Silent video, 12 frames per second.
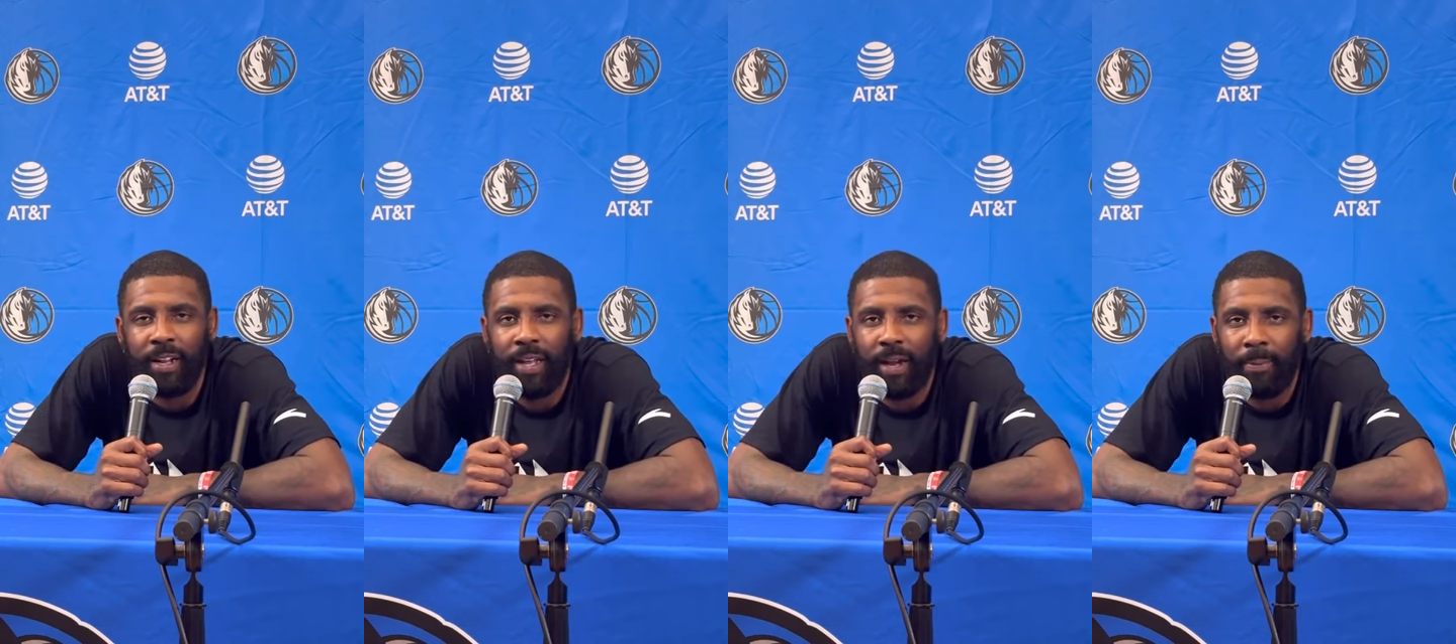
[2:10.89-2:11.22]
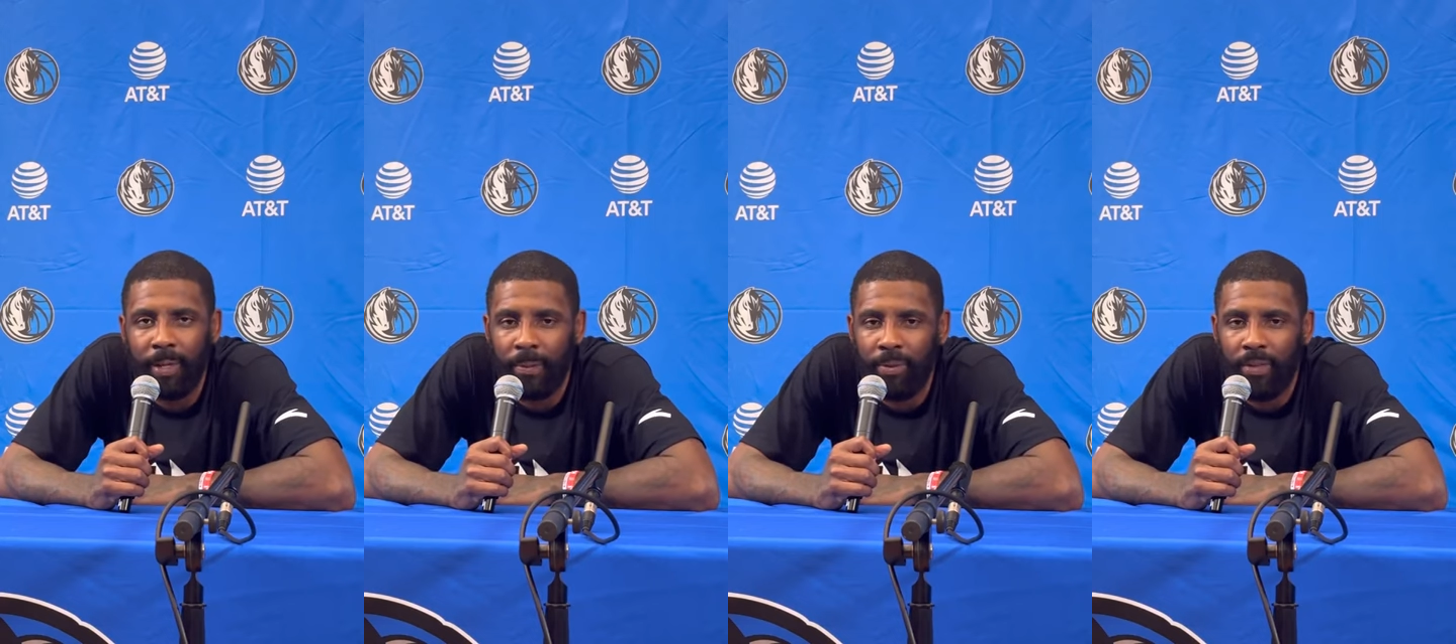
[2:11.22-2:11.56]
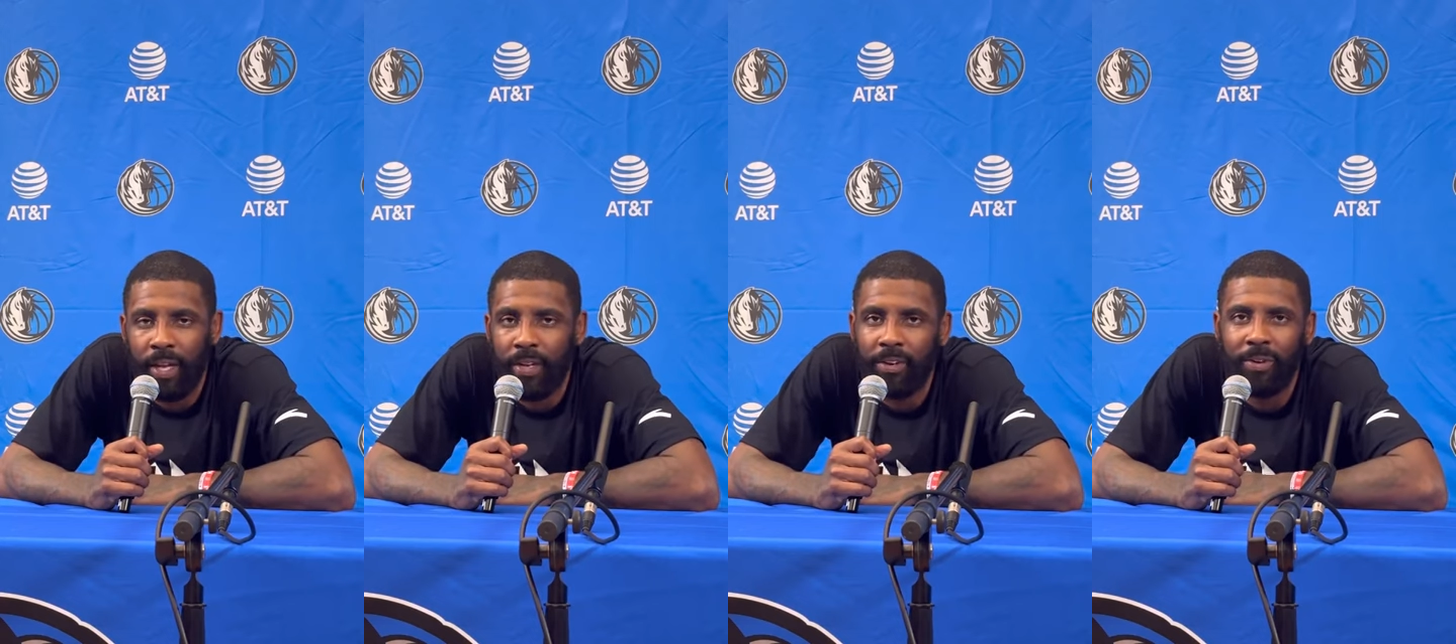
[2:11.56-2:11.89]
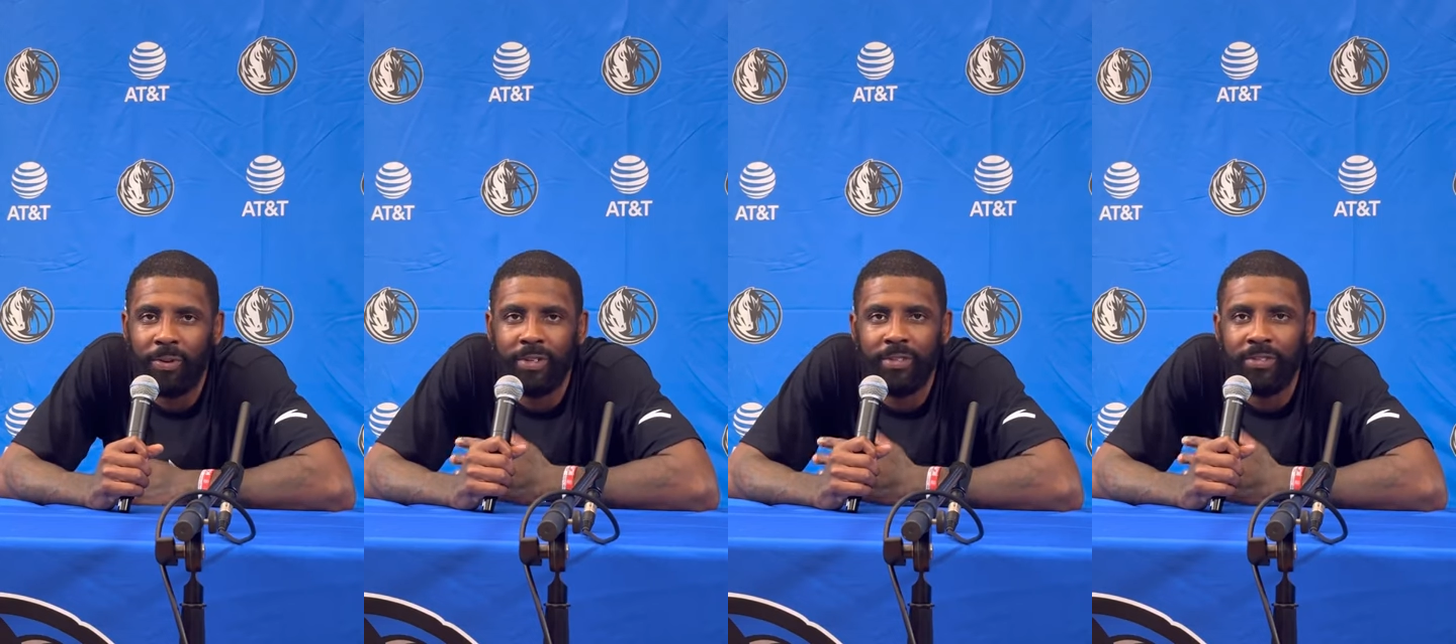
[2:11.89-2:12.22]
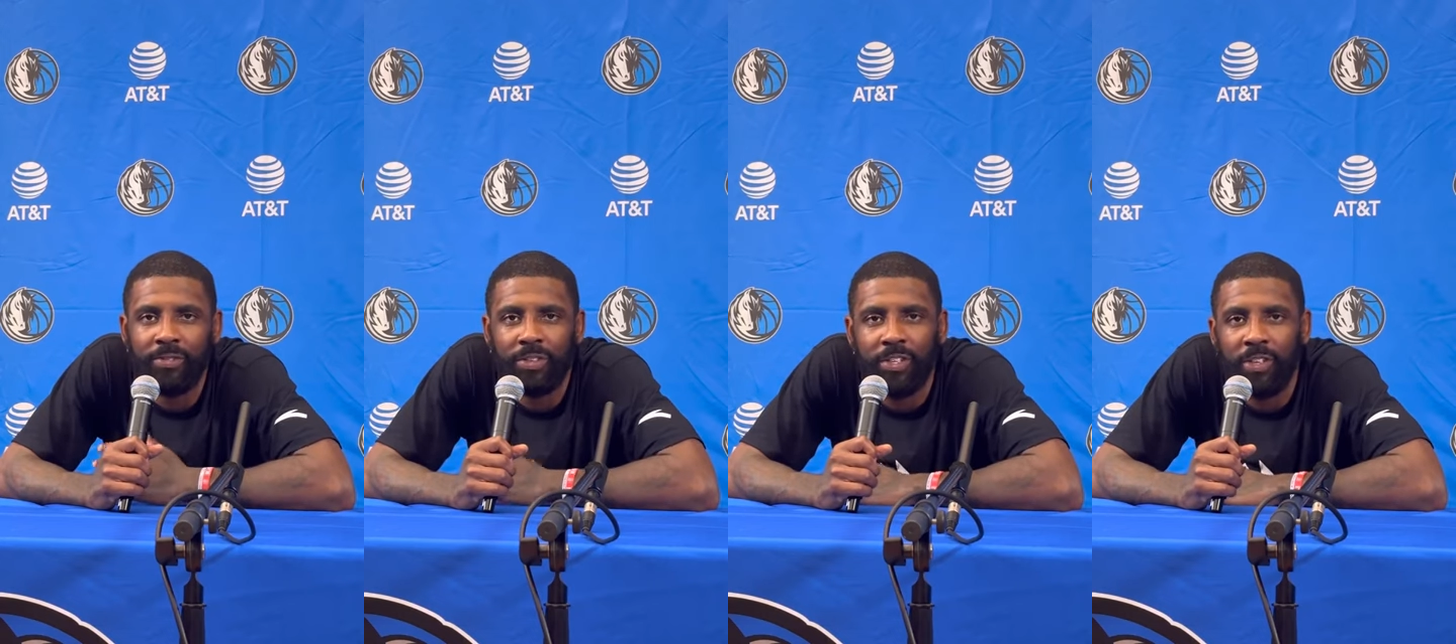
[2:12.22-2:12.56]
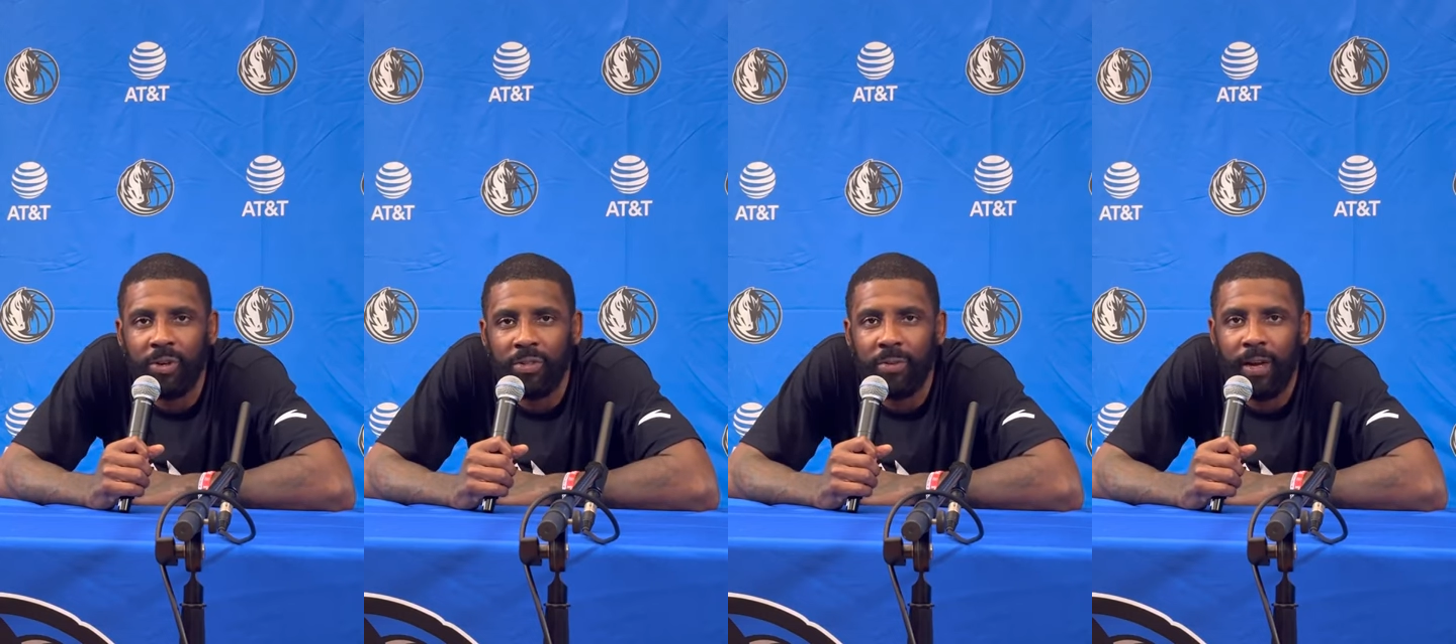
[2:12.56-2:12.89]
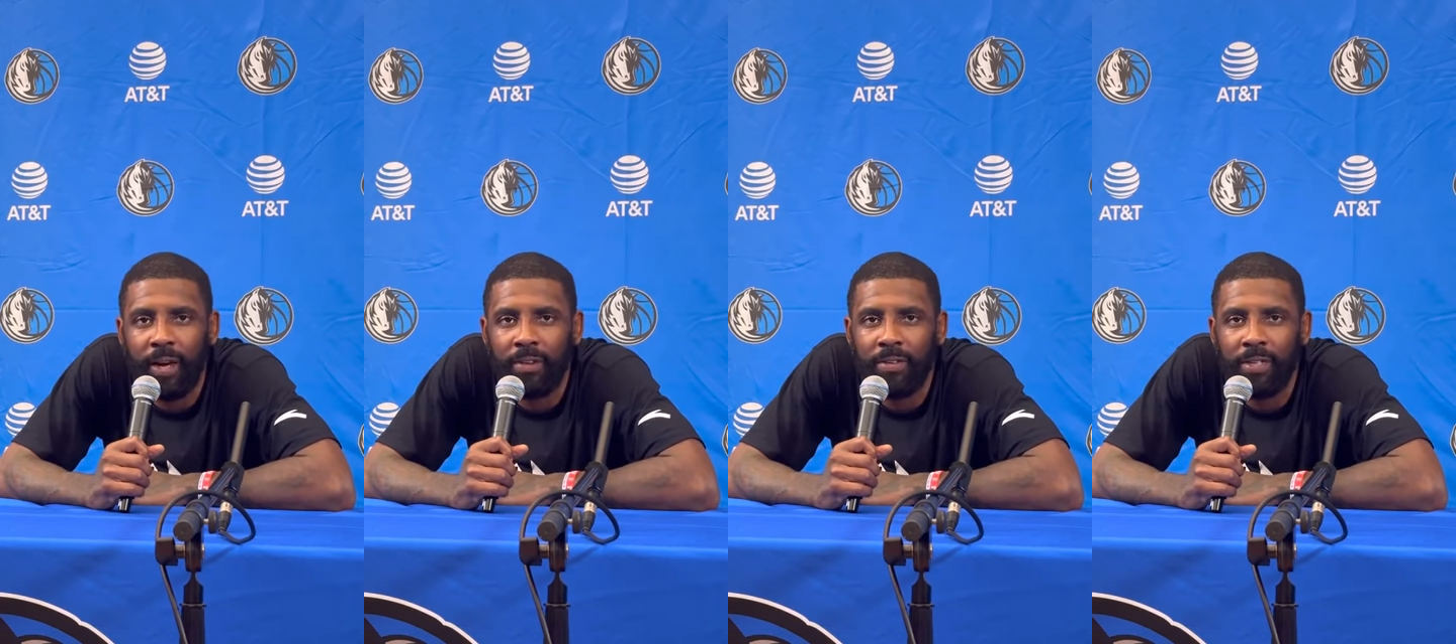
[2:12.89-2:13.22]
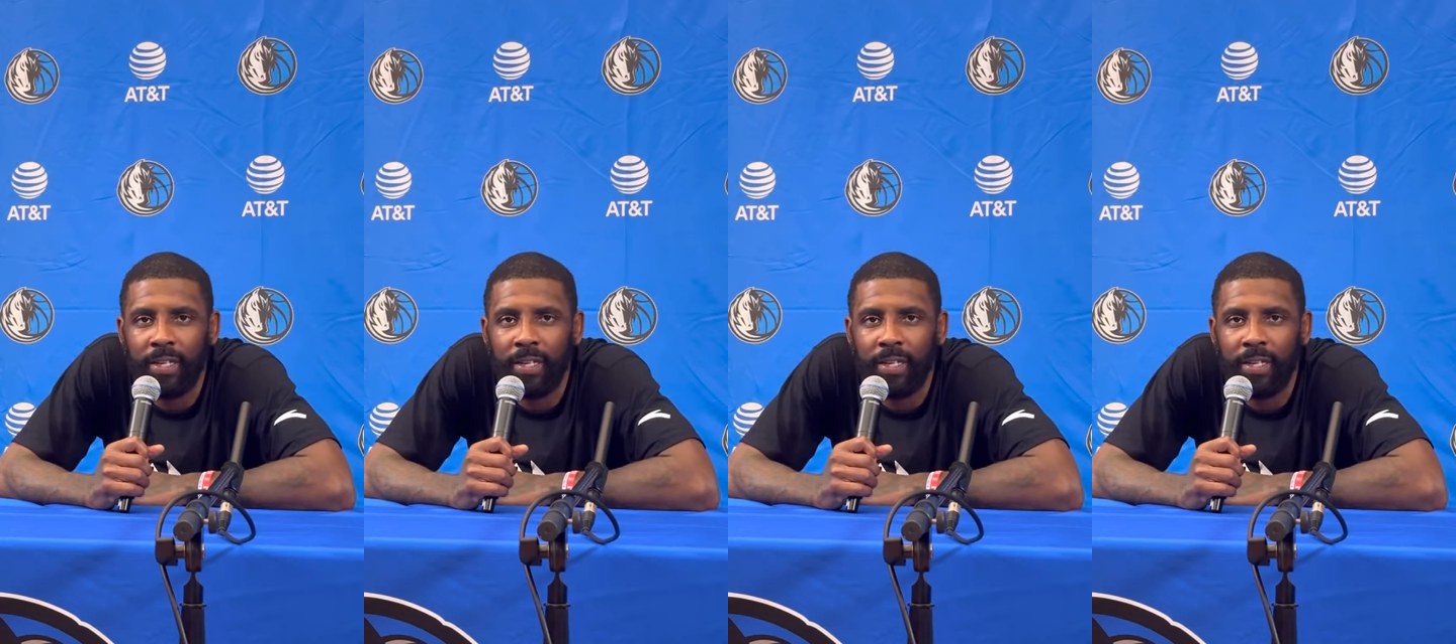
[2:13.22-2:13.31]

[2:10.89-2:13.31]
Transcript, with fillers: a lot of people that no one really knows about,